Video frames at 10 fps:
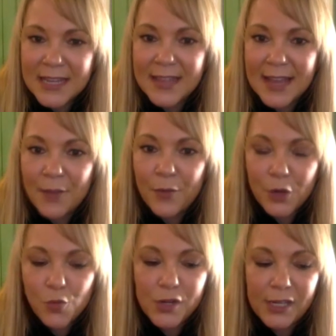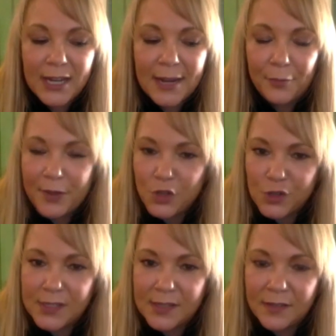I think, that when you're working
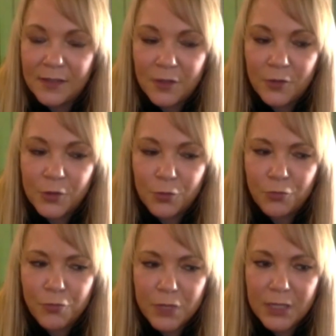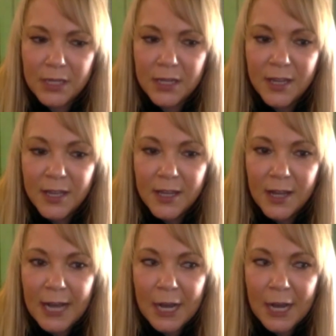operations in those really